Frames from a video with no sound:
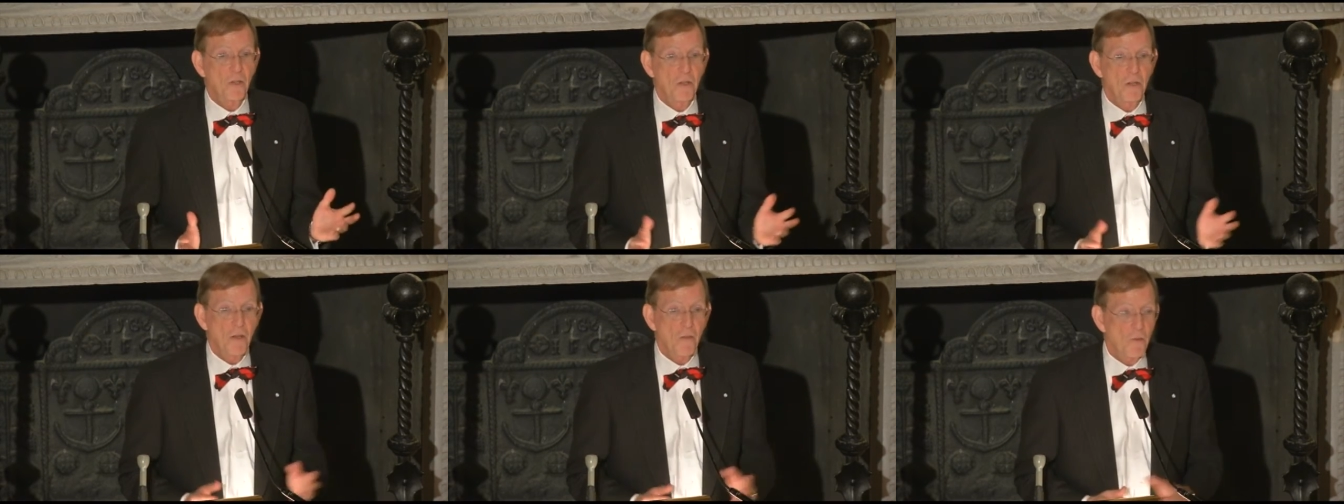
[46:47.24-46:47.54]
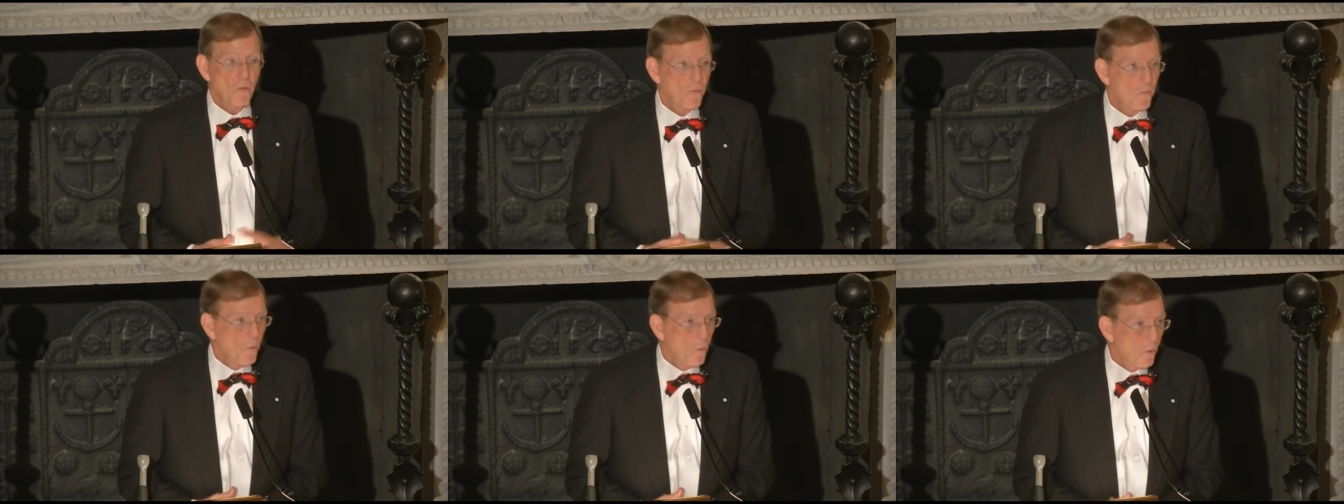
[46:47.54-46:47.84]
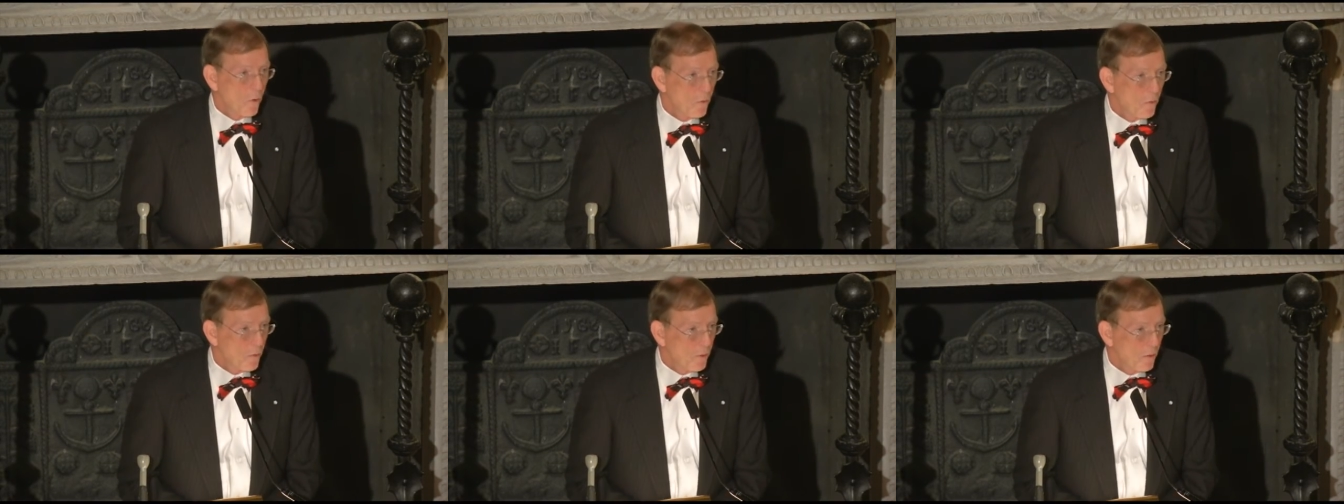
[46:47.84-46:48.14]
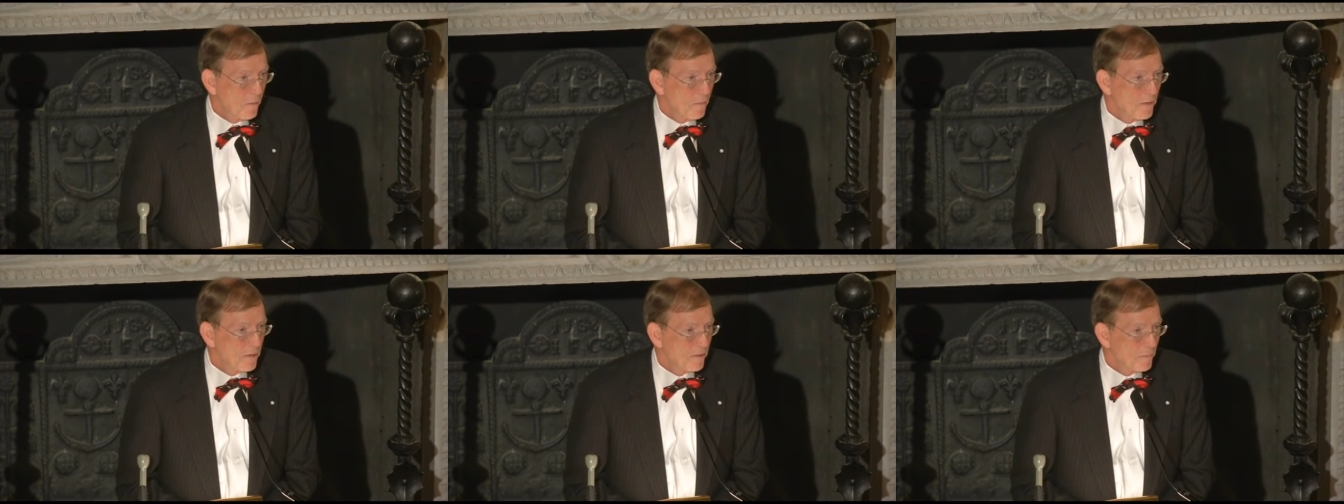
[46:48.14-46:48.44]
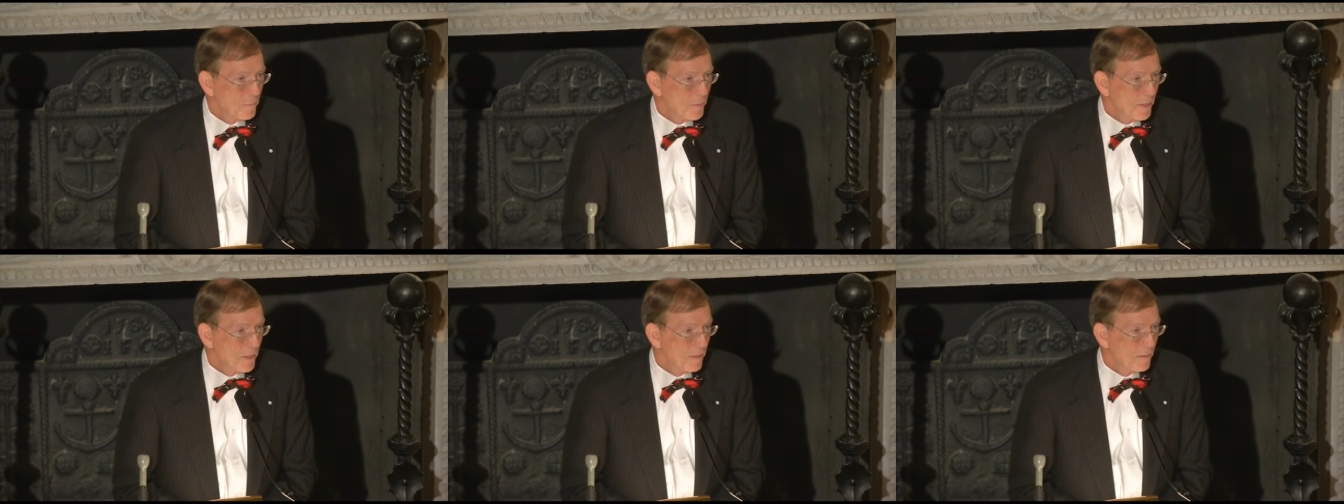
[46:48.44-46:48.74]
another fourth of his
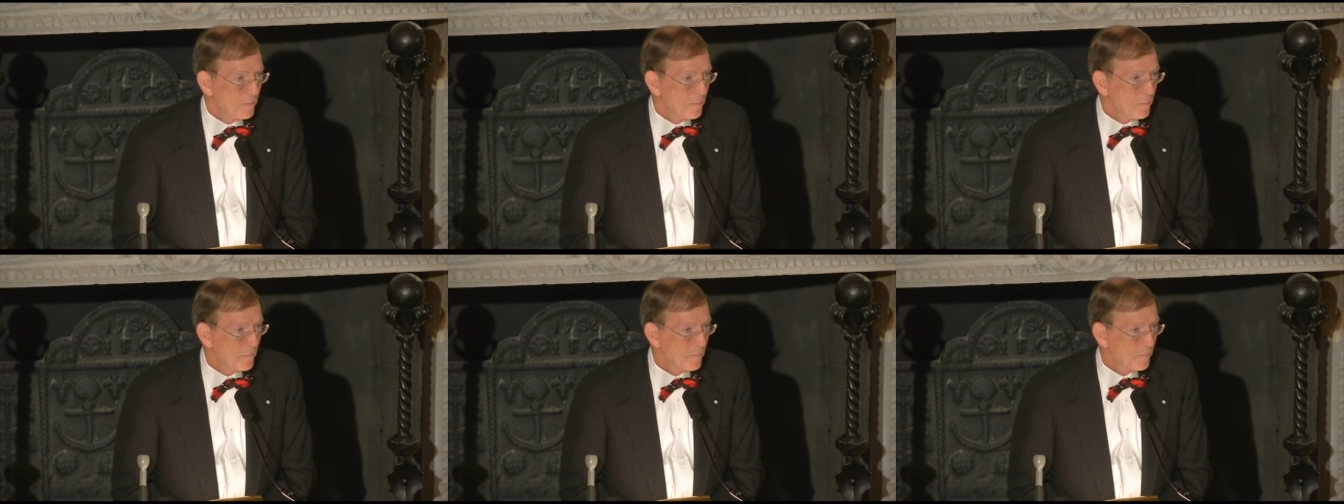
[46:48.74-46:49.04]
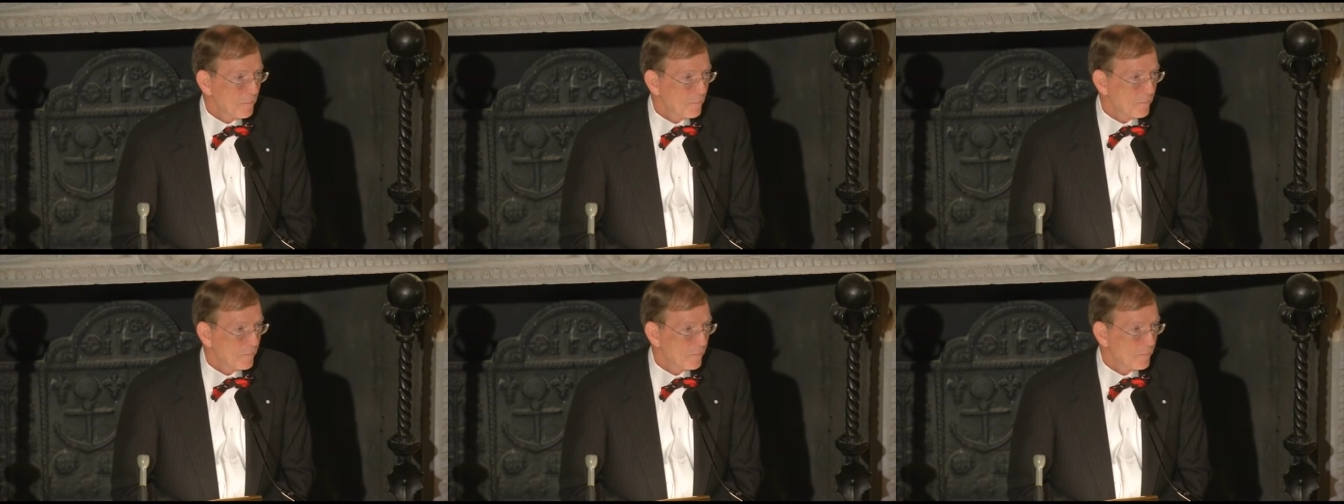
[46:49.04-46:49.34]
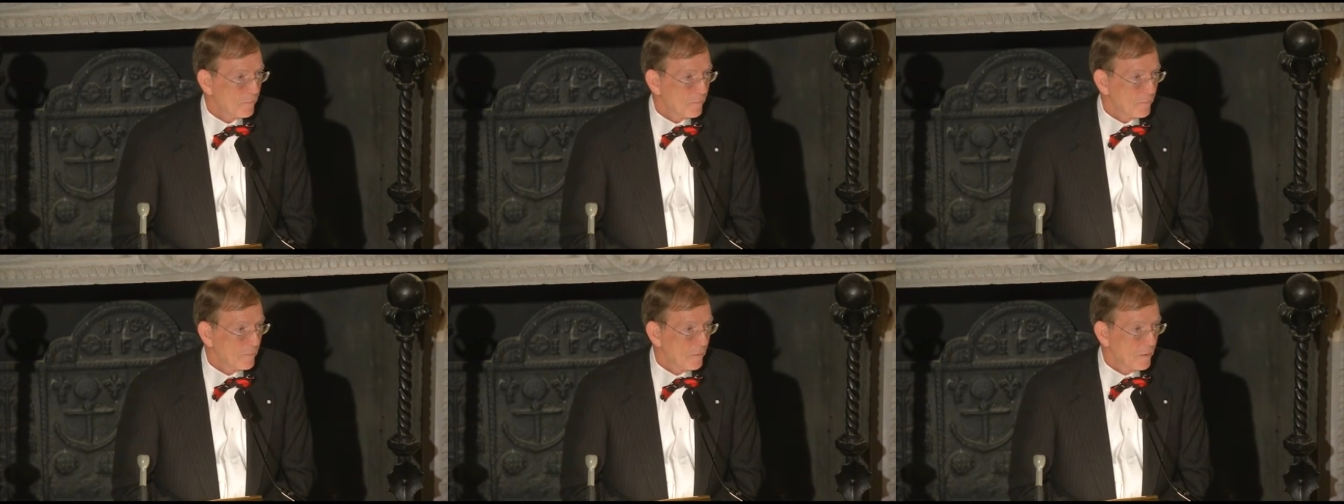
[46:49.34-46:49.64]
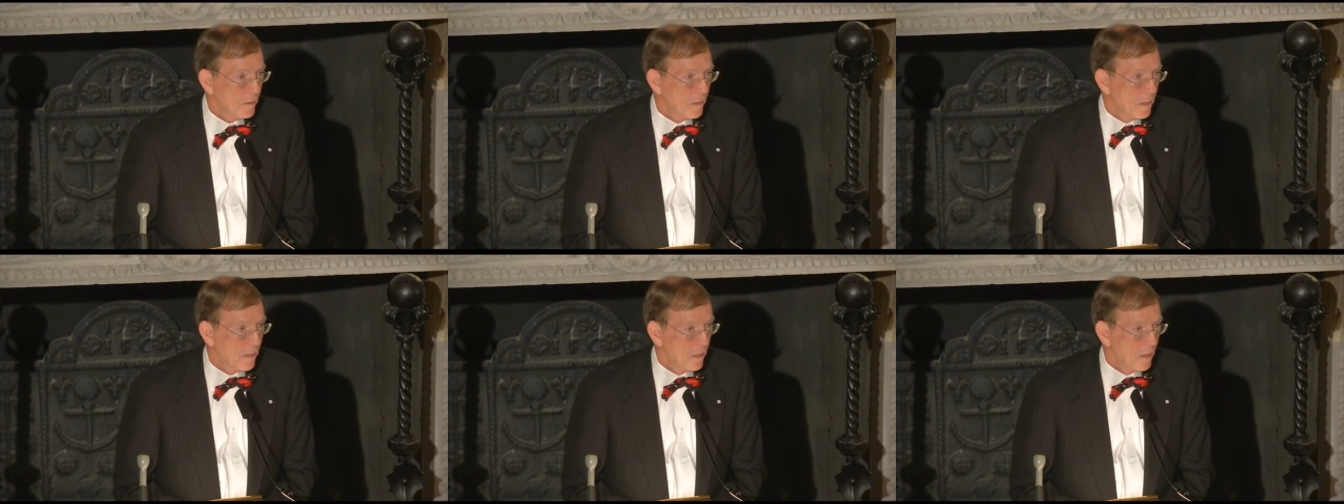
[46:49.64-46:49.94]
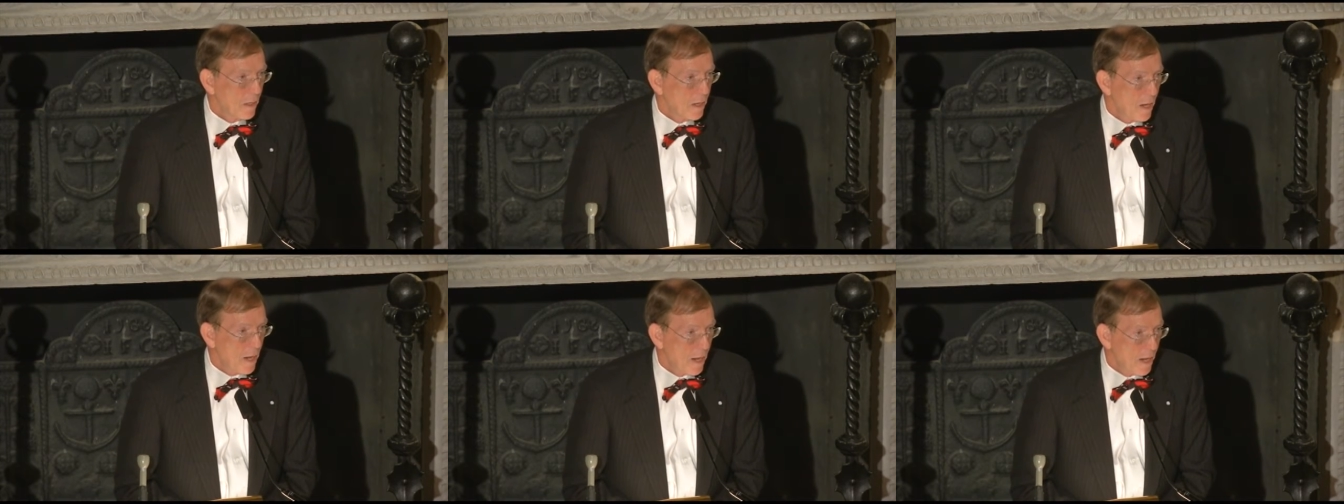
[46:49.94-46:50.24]
men
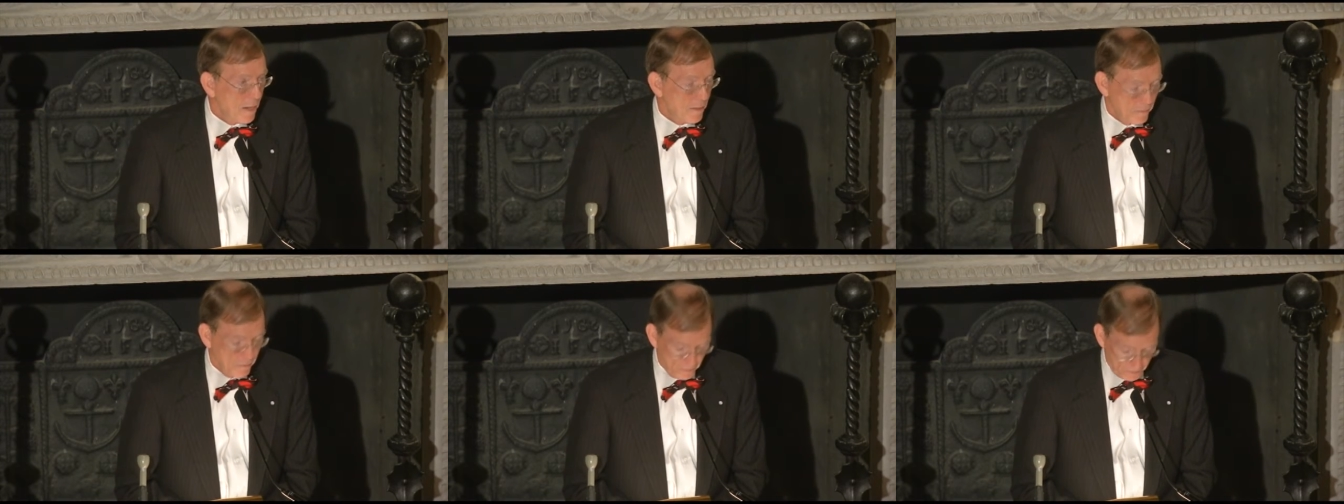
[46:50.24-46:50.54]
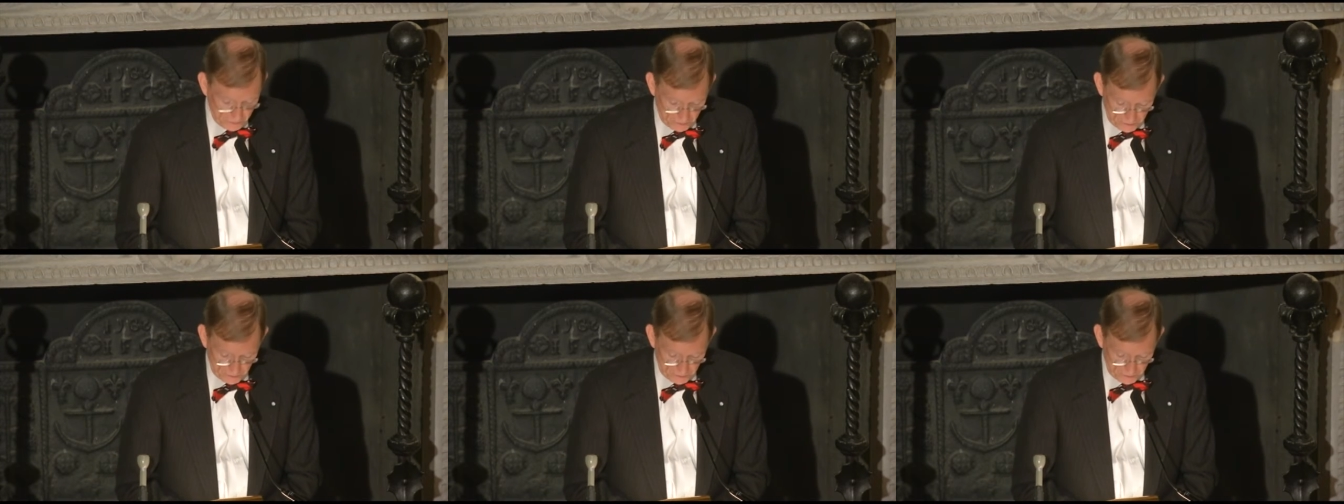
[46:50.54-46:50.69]
at,